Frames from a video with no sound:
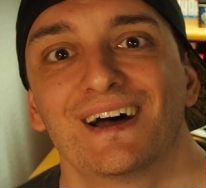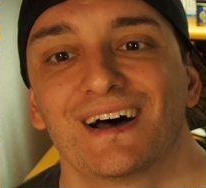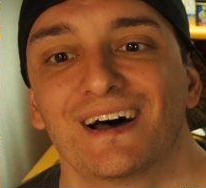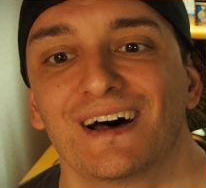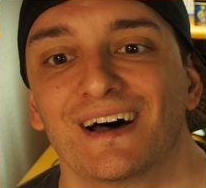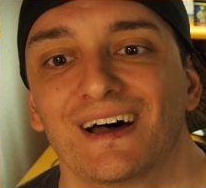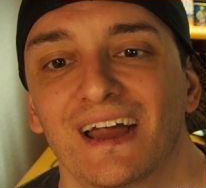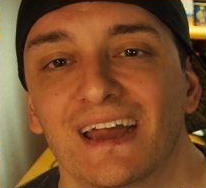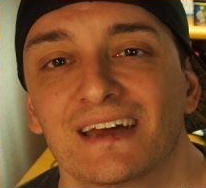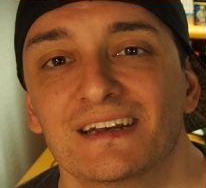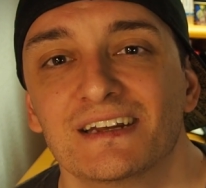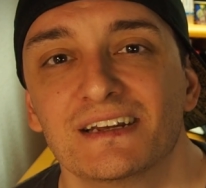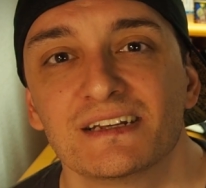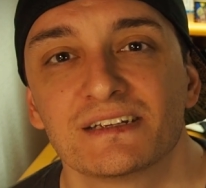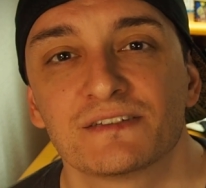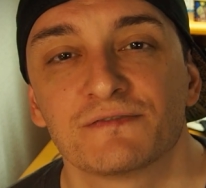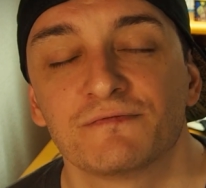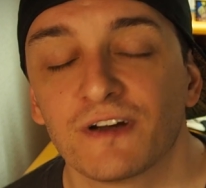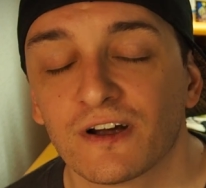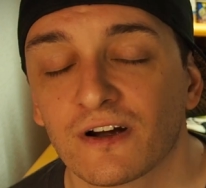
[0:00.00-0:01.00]
and it
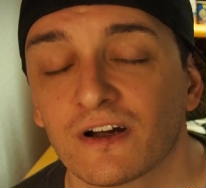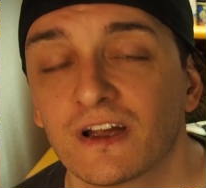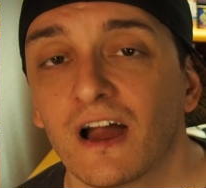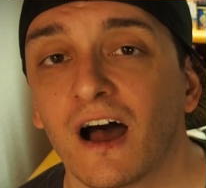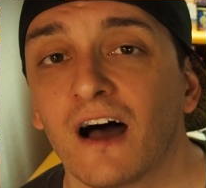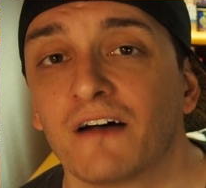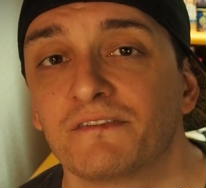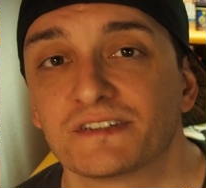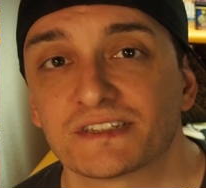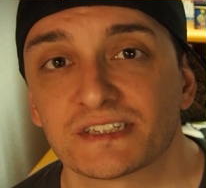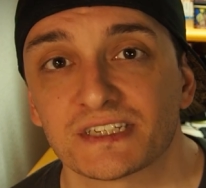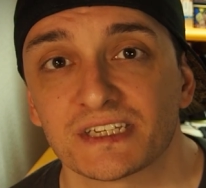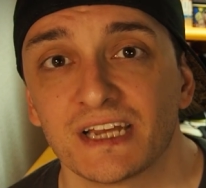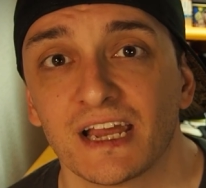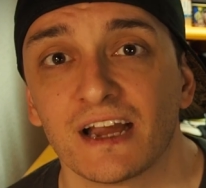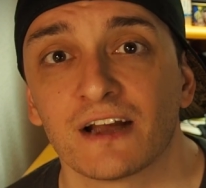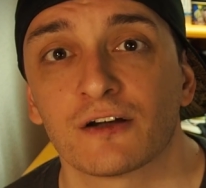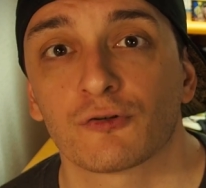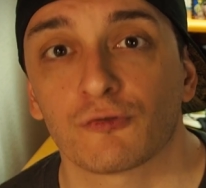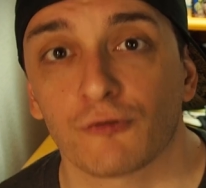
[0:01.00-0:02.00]
is very obviously
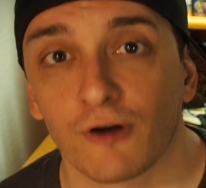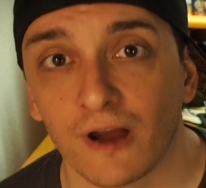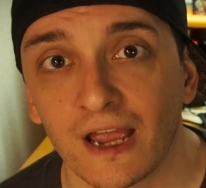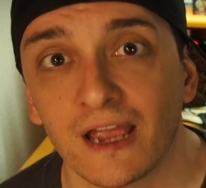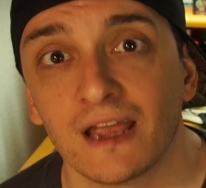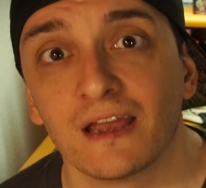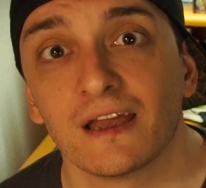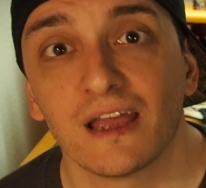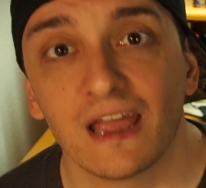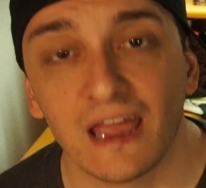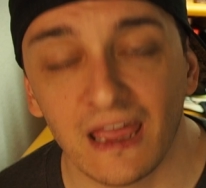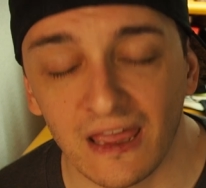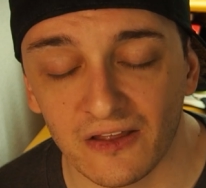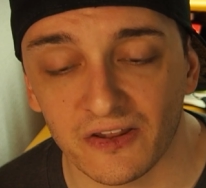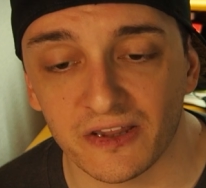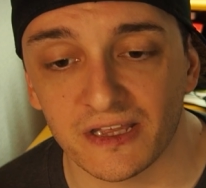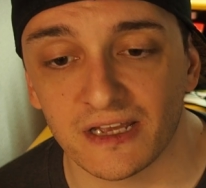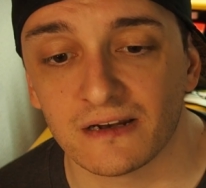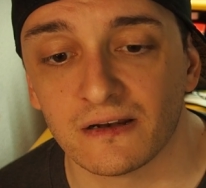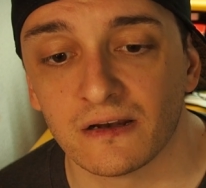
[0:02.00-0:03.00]
a Grey
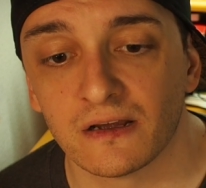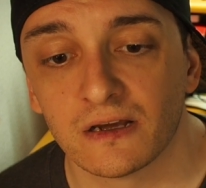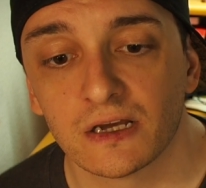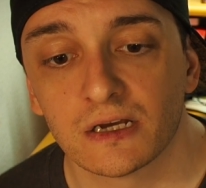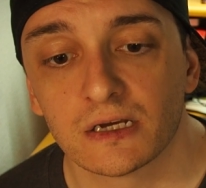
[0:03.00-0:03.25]
alien.